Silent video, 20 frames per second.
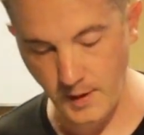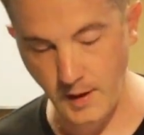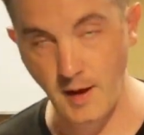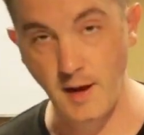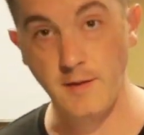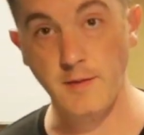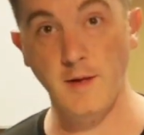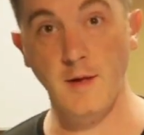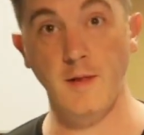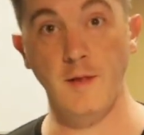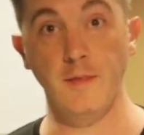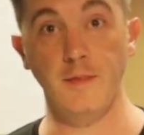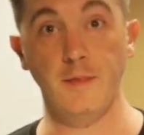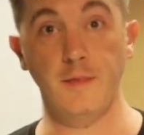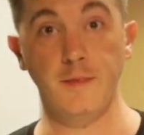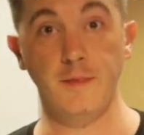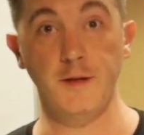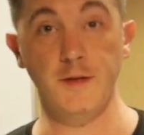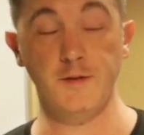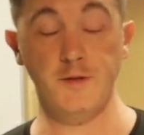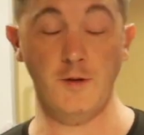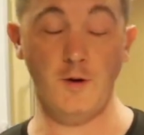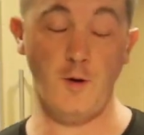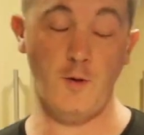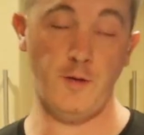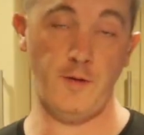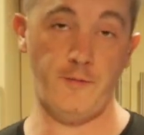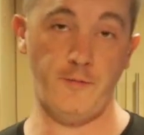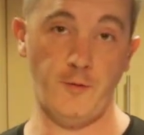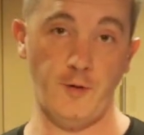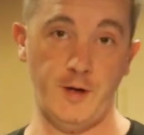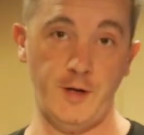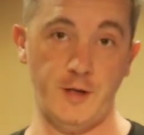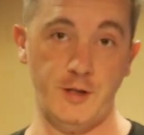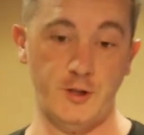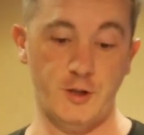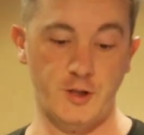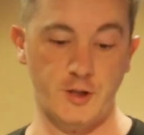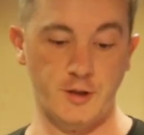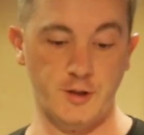And then this will go in the
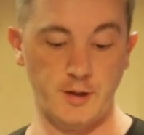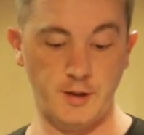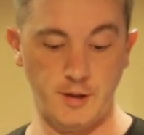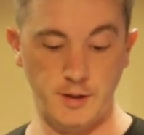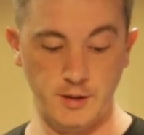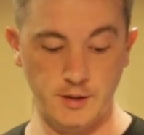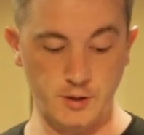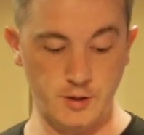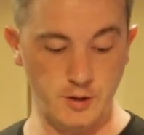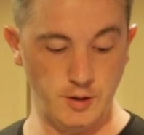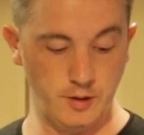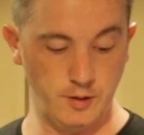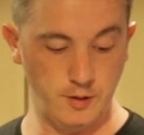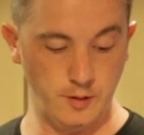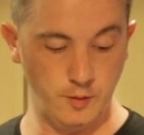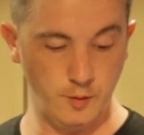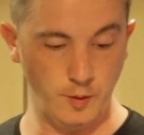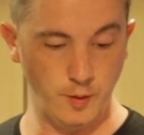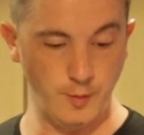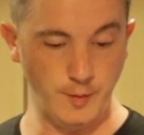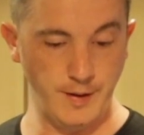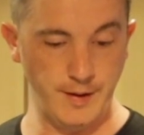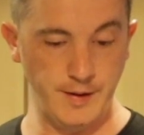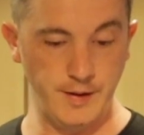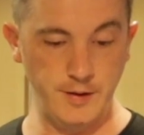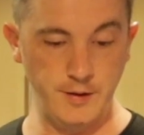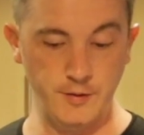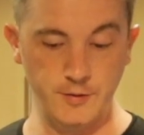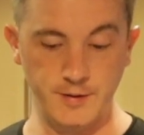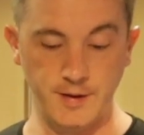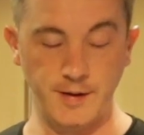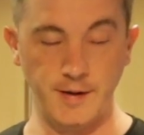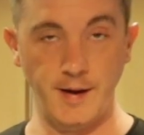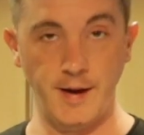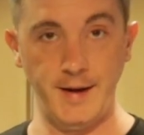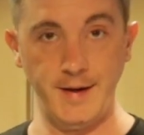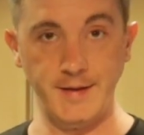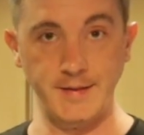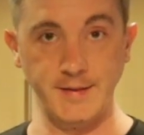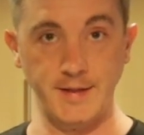fridge until we're ready to use it.
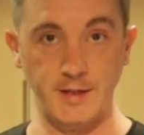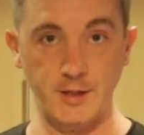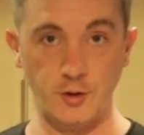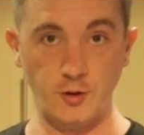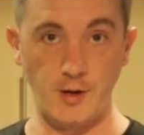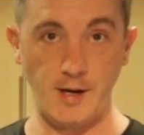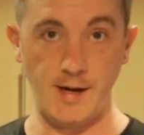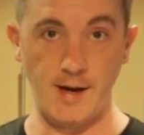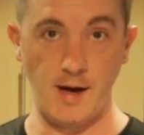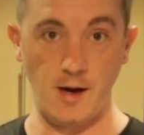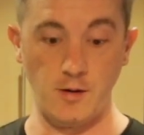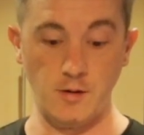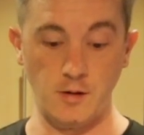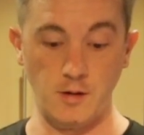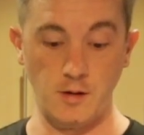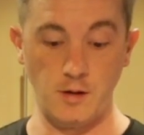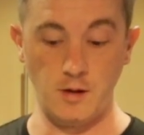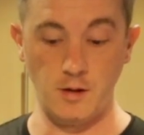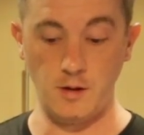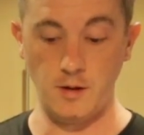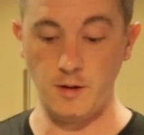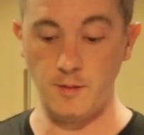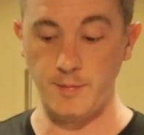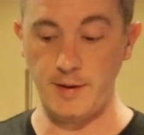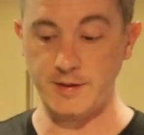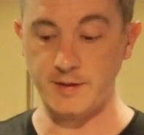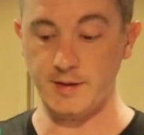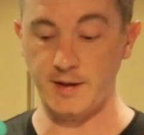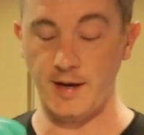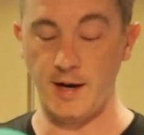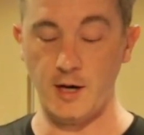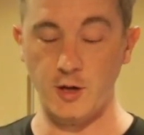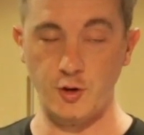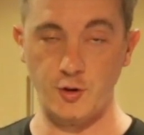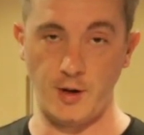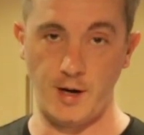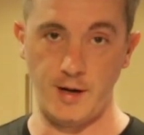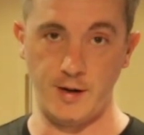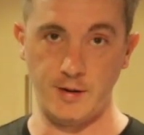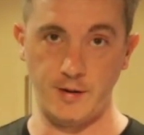And it's gonna dry out, basically air
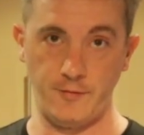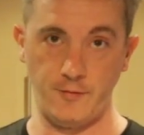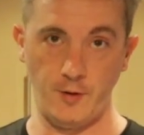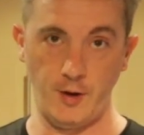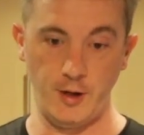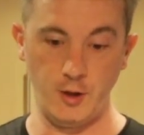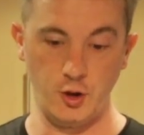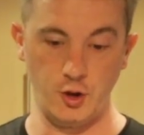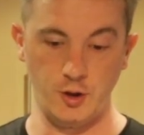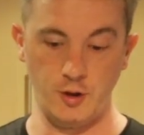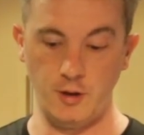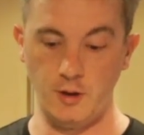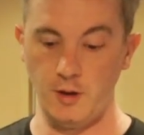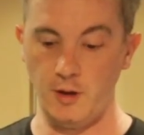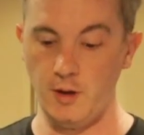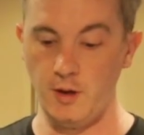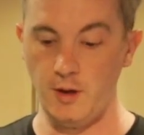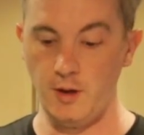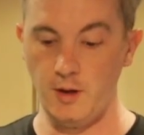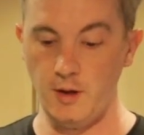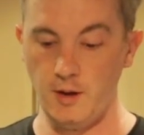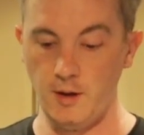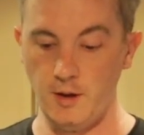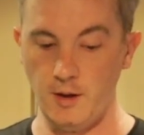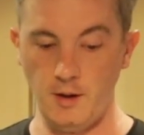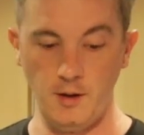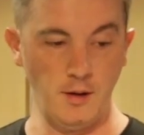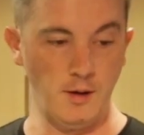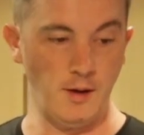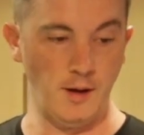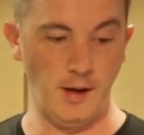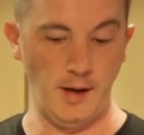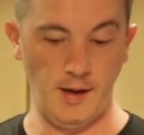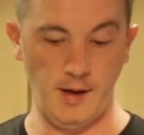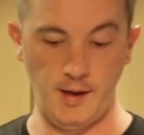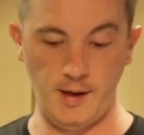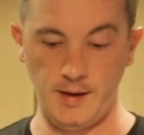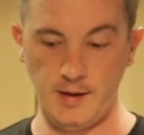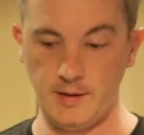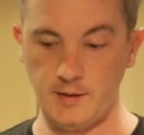dry in the fridge.
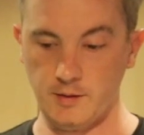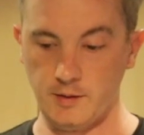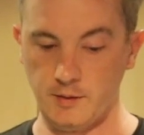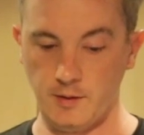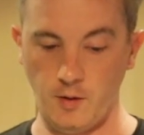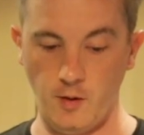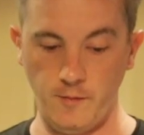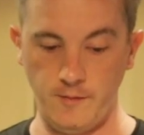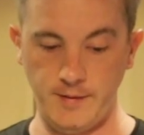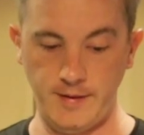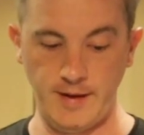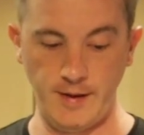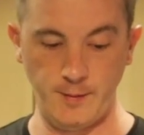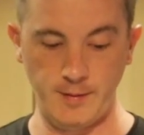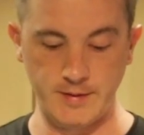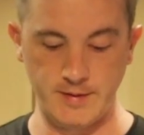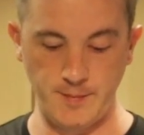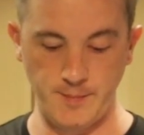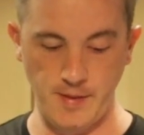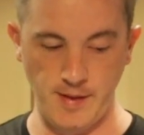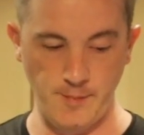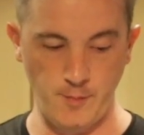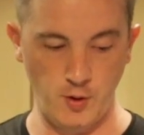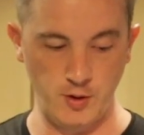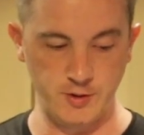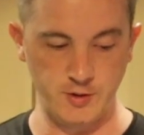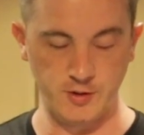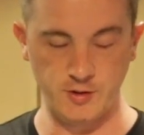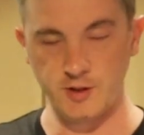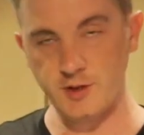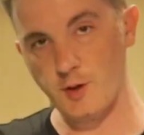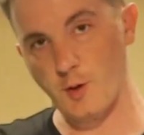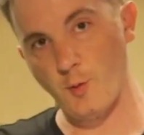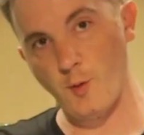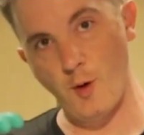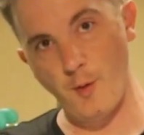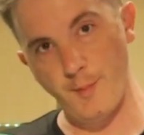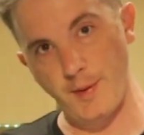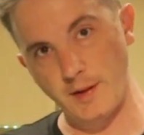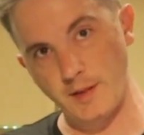And hopefully get rid of some of that moisture so it
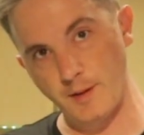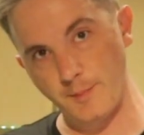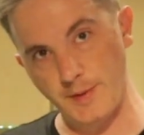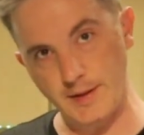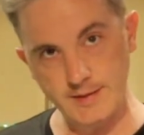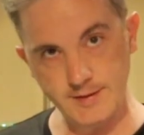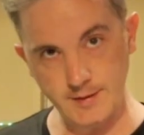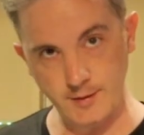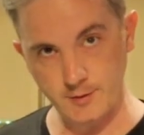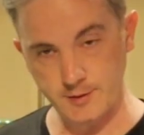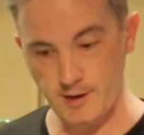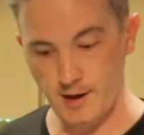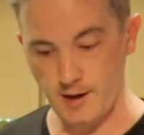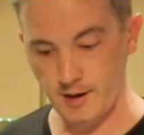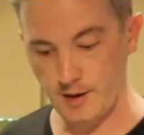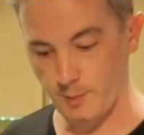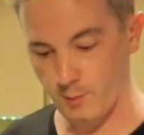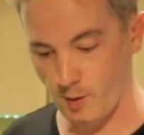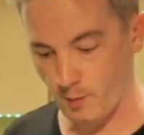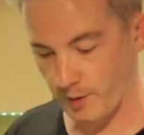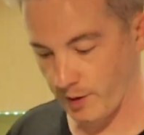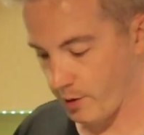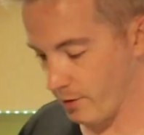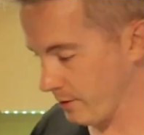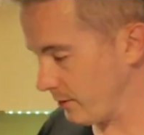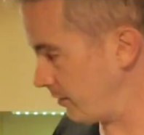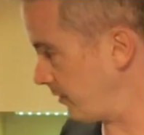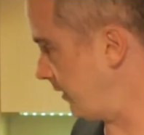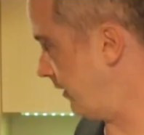won't make the pizza dough soggy when we go to cook